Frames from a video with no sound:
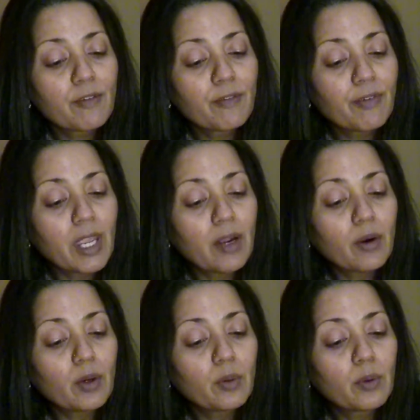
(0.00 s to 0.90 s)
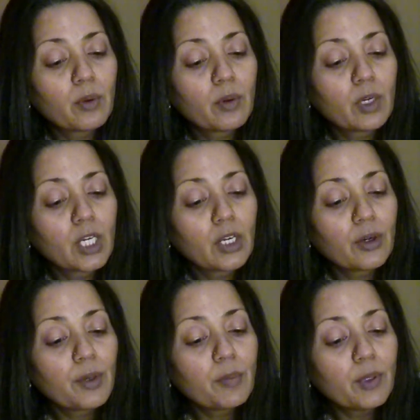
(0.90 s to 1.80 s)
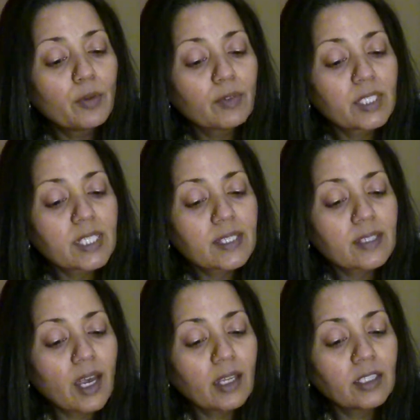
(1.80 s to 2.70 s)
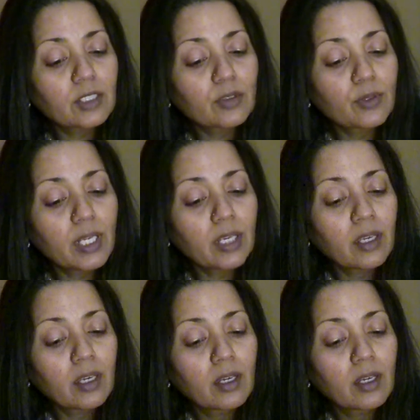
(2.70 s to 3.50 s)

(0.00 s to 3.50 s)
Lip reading: Pharaoh removed his signet ring